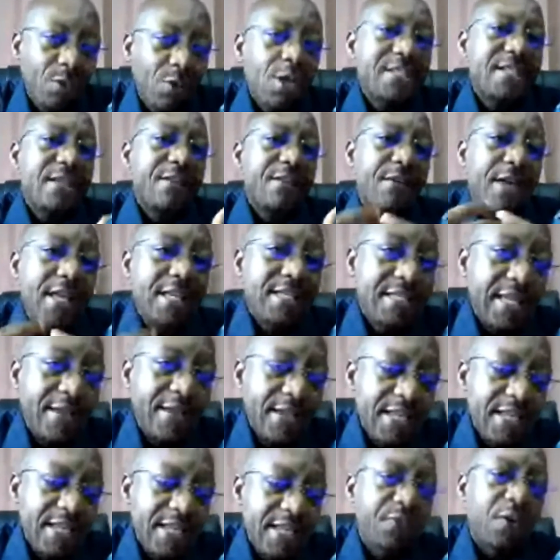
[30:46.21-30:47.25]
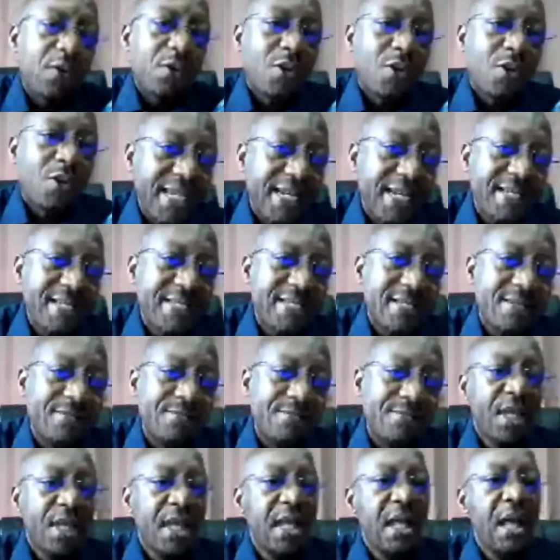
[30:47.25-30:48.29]
because it's
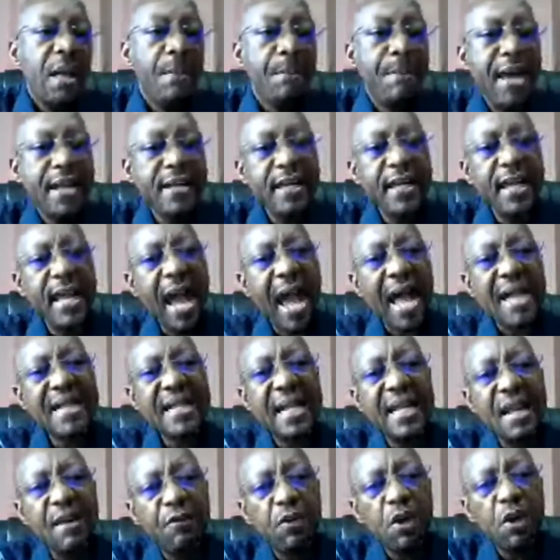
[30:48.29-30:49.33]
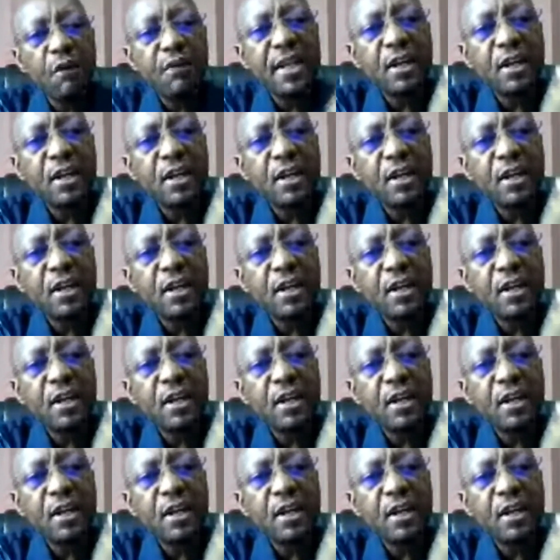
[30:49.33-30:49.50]
volunteerism. But at the level